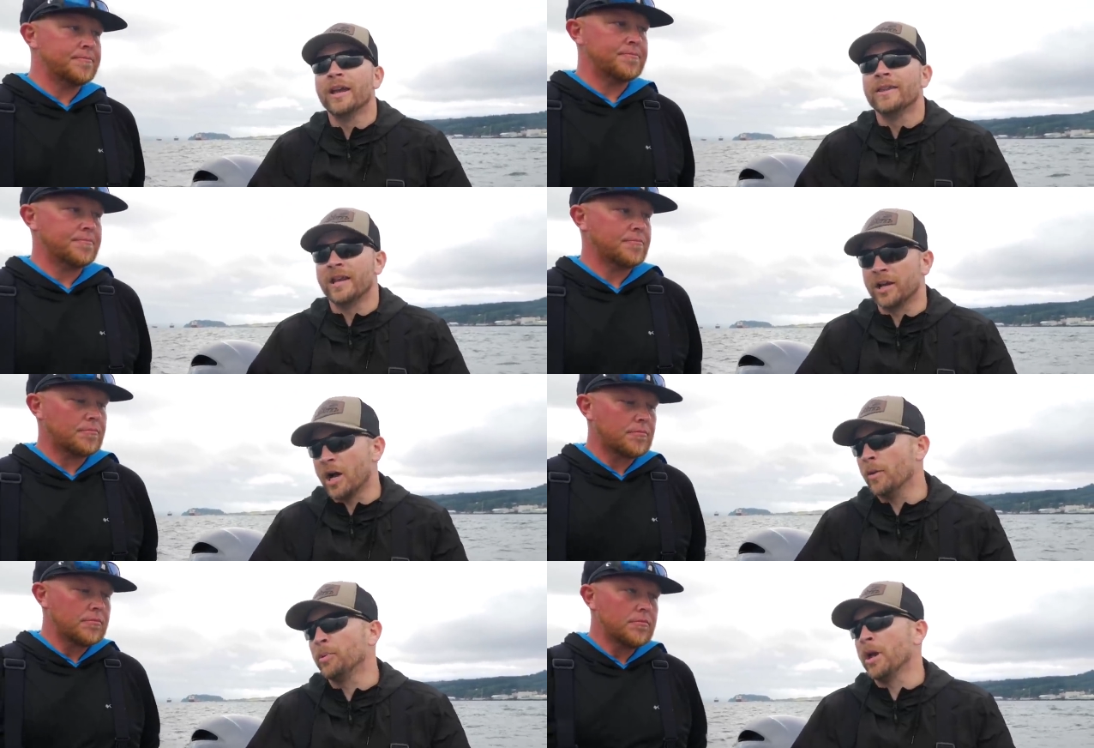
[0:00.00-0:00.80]
Speaker 1: that a
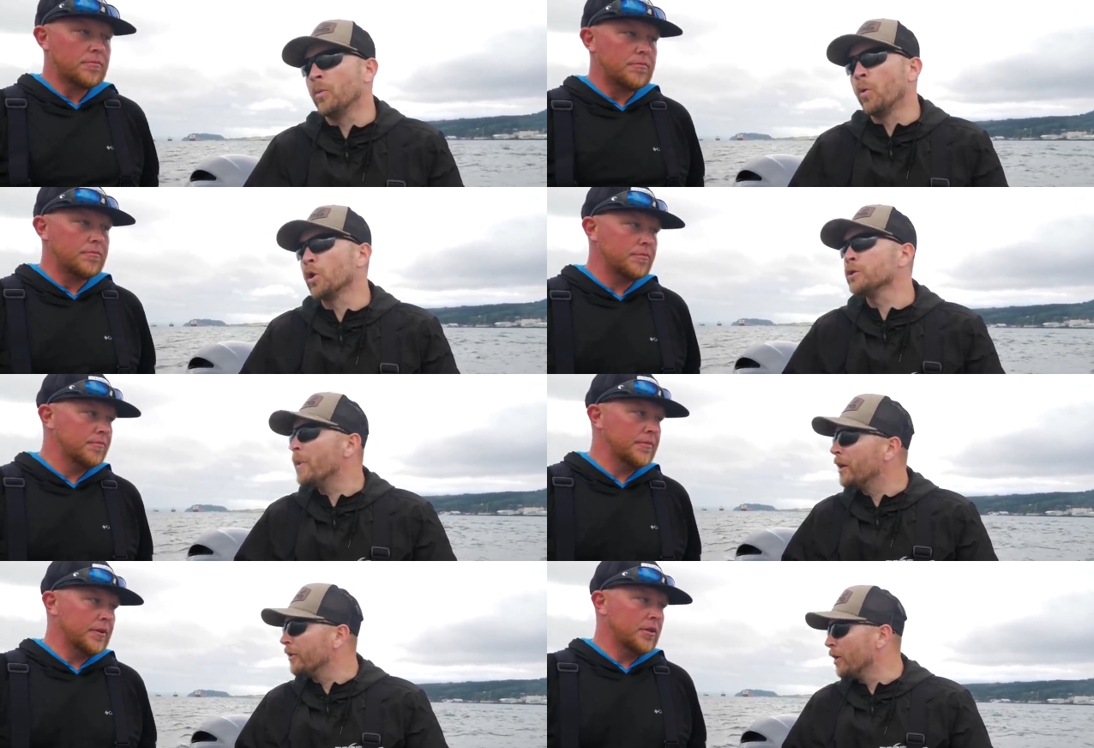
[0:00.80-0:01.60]
cut plug works
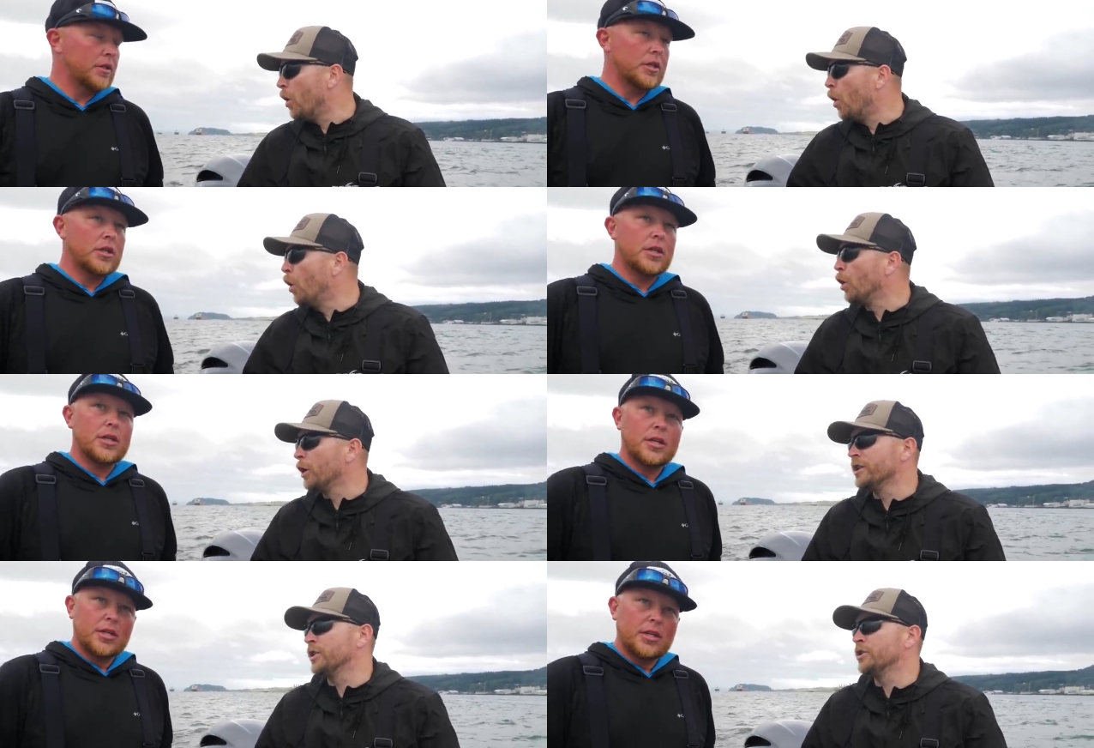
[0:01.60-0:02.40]
better than a hole,
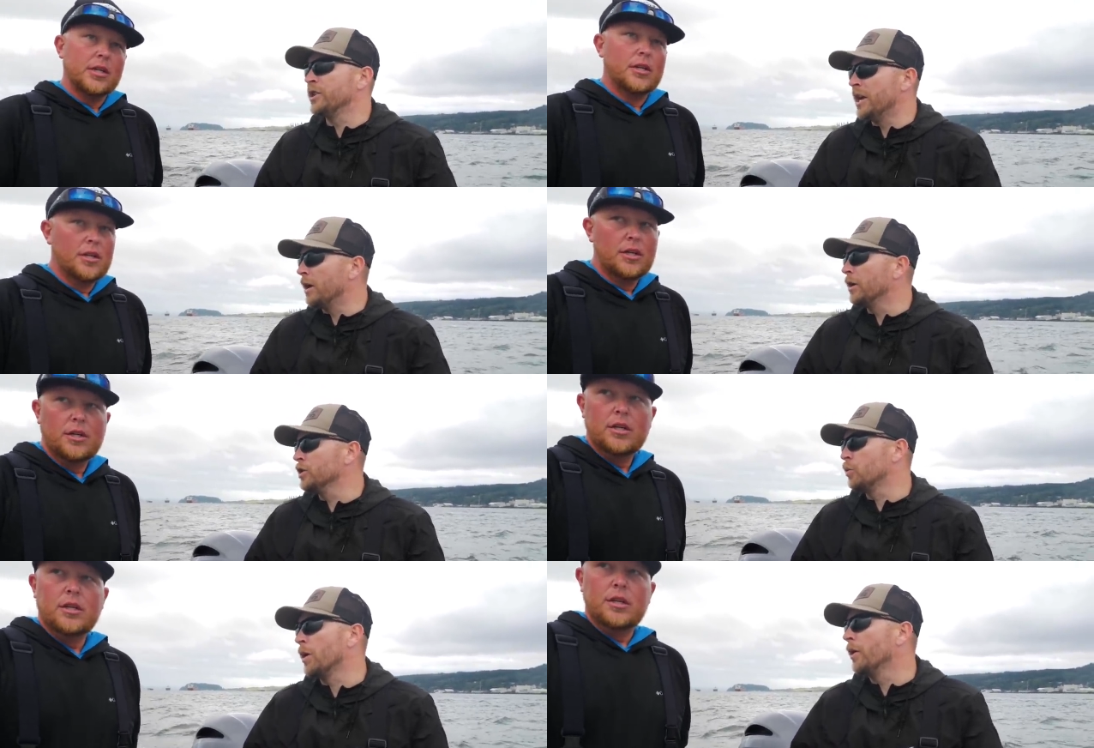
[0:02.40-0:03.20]
or is there
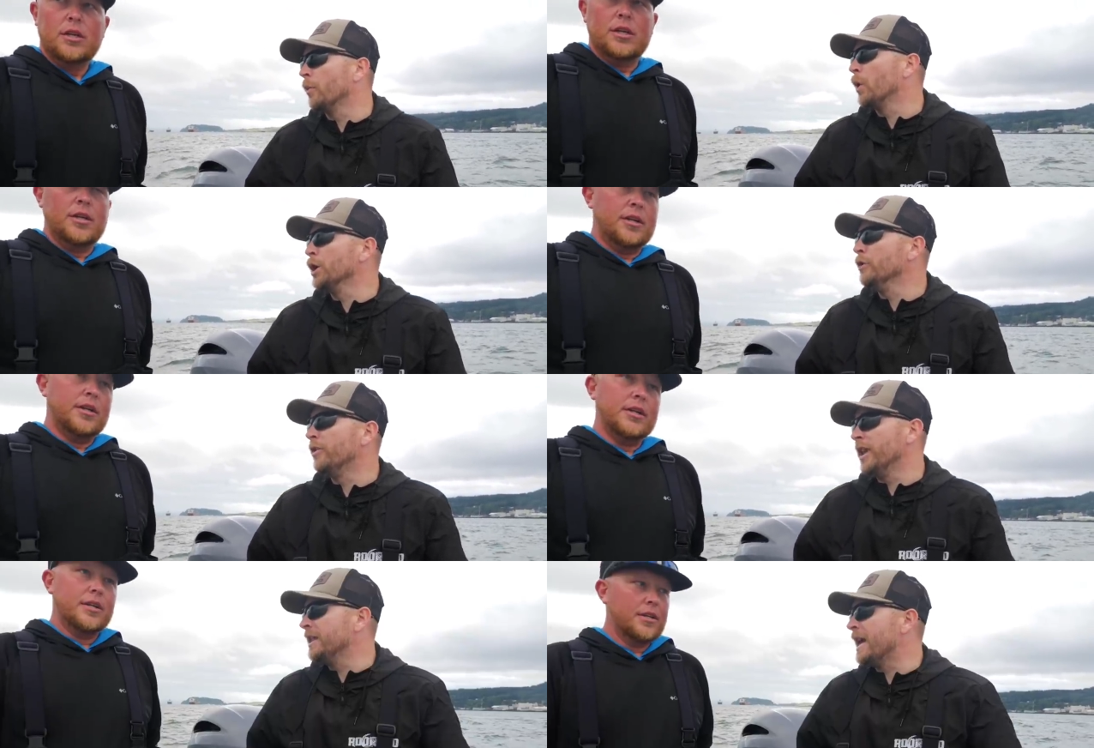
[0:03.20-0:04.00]
scenarios where where you
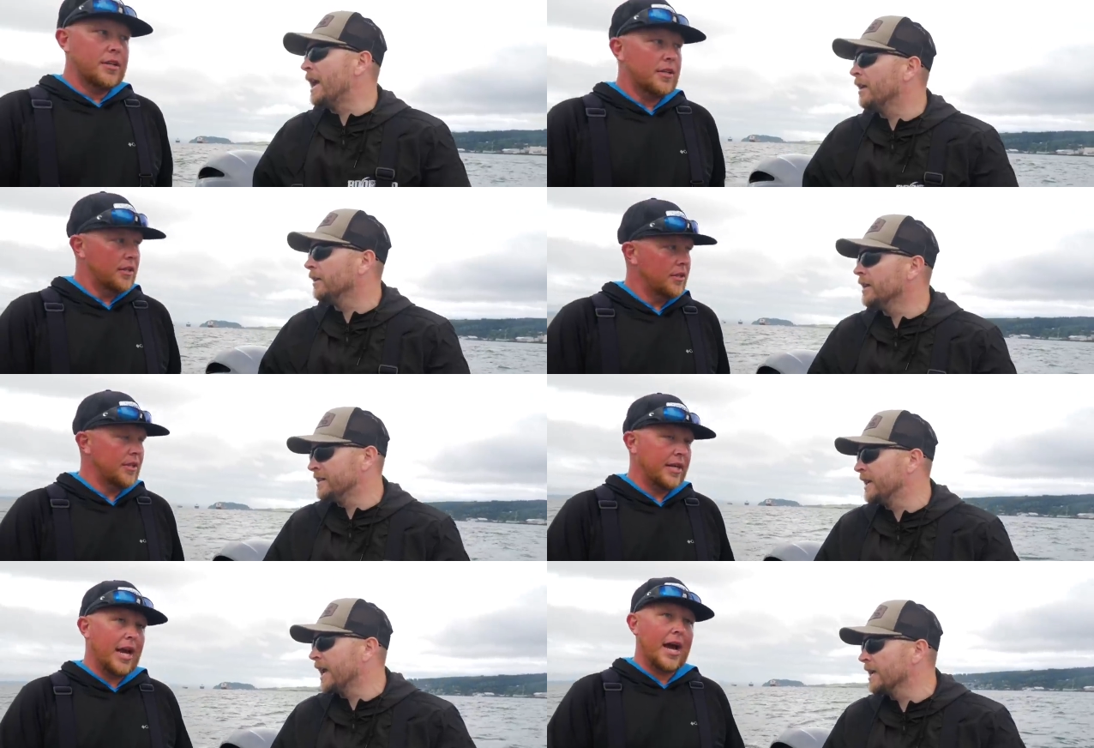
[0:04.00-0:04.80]
think that
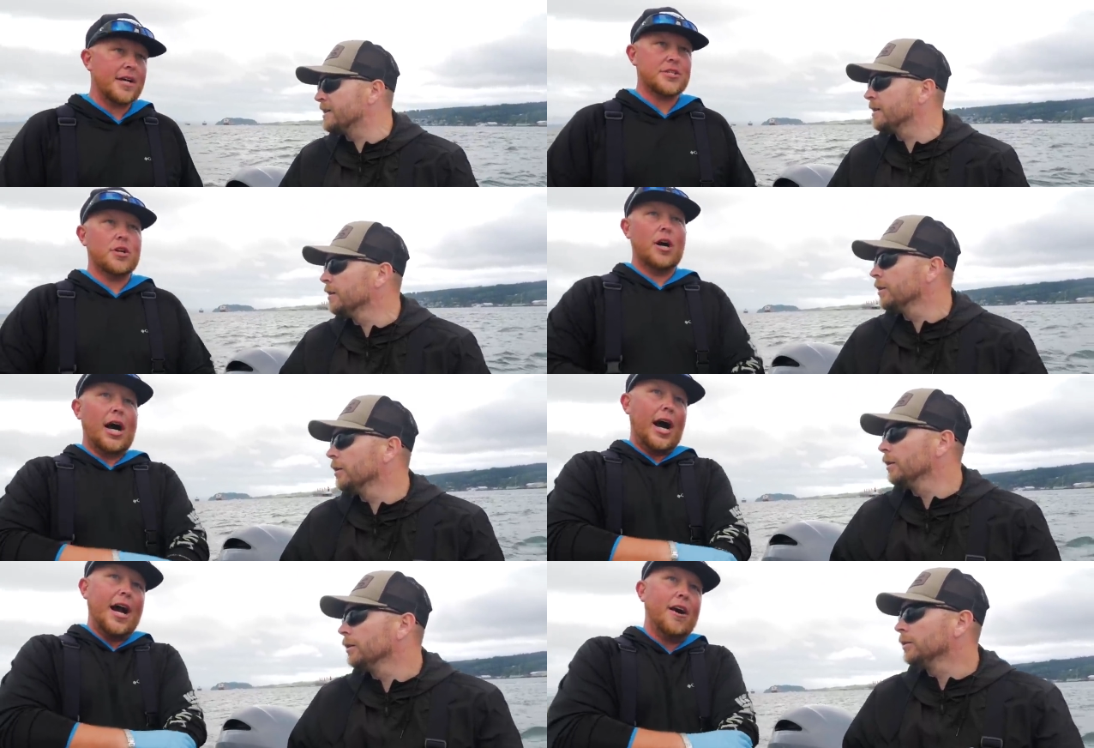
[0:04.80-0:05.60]
is the yeah, case? Yeah,
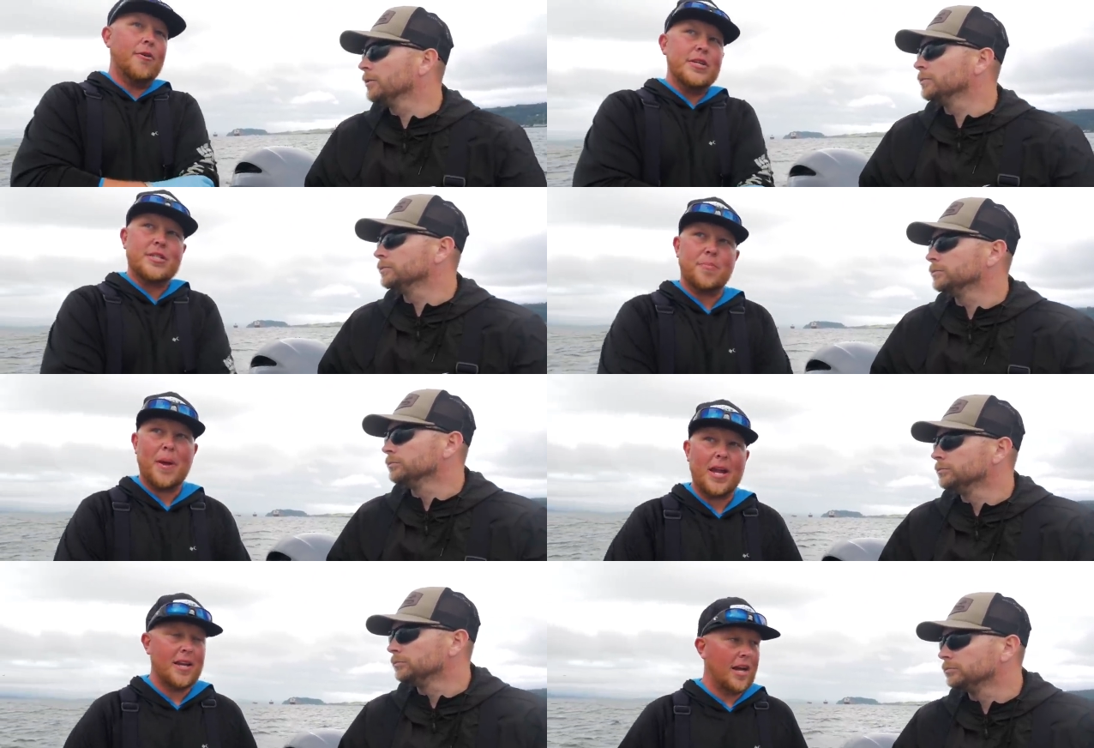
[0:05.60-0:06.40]
so
Speaker 2: I always
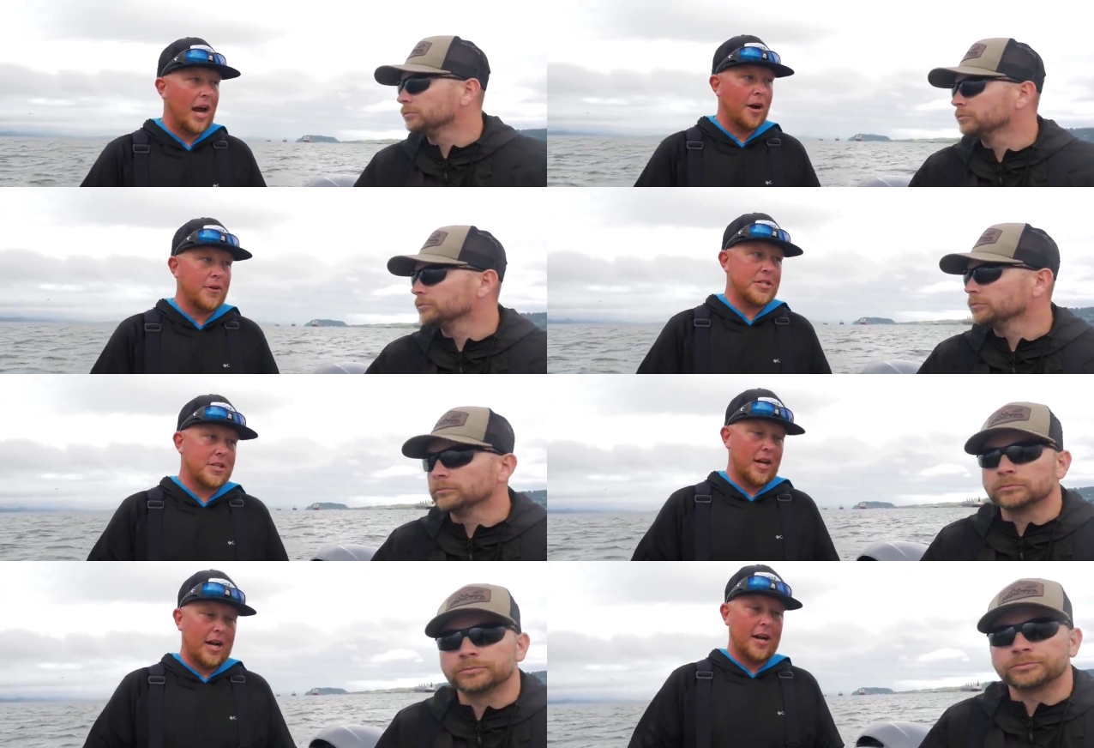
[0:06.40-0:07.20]
depend. I always
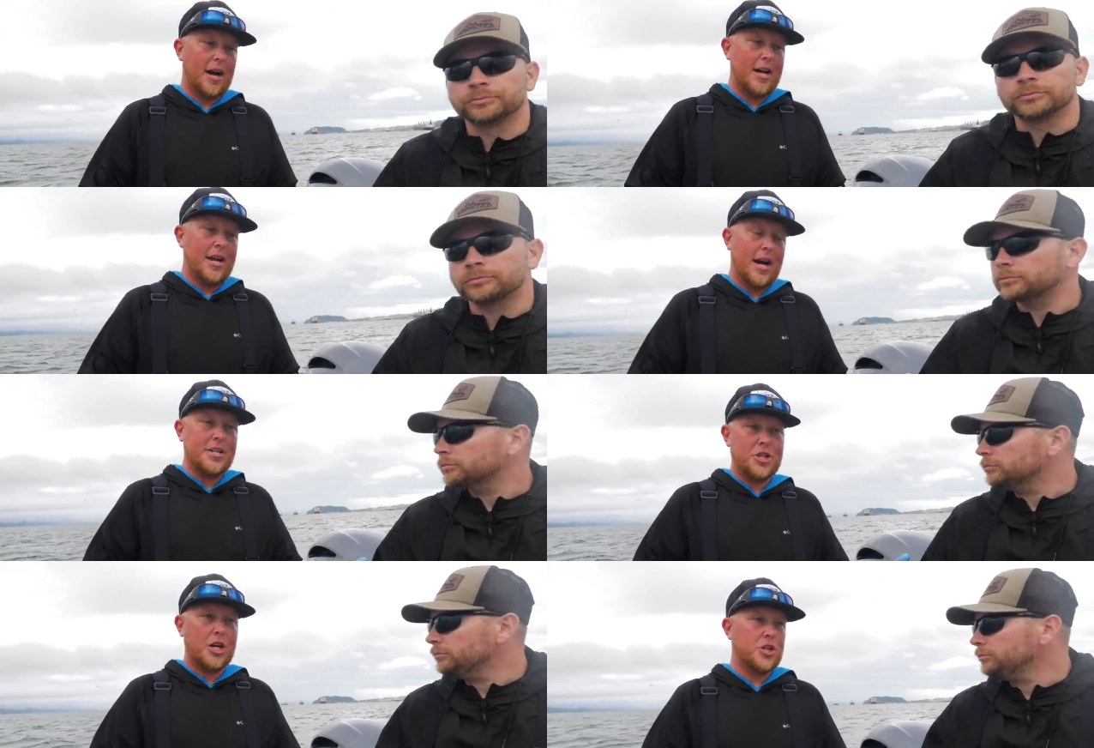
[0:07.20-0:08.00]
I,
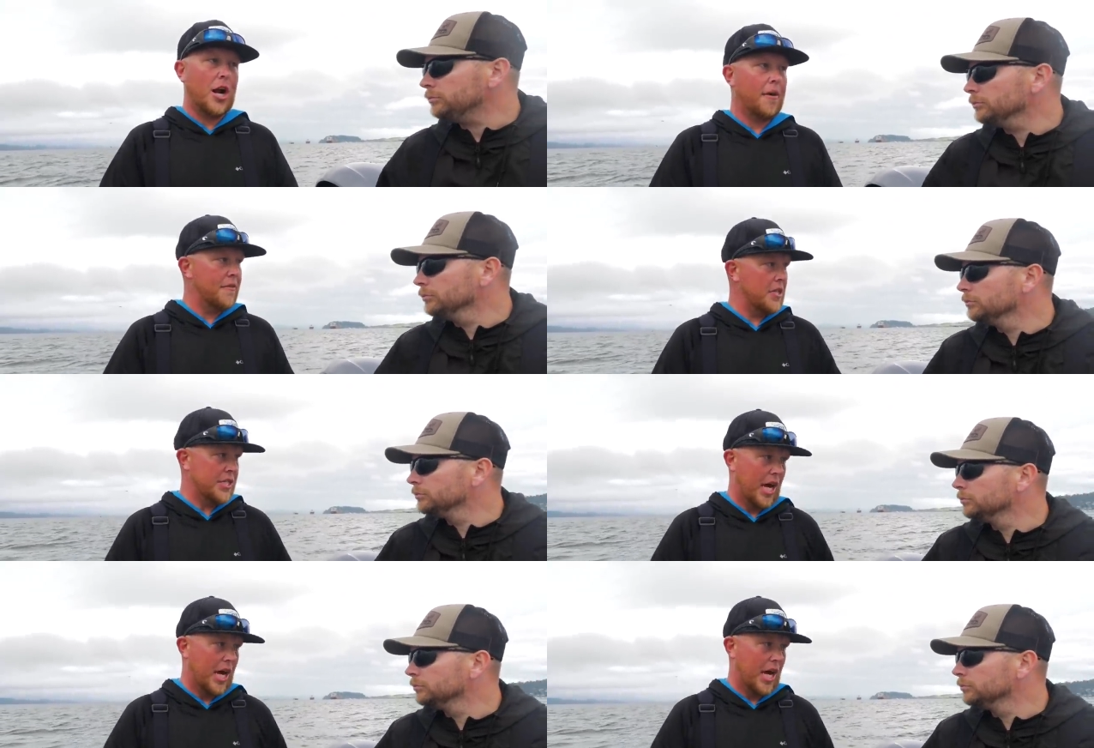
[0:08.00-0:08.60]
I judge it off of the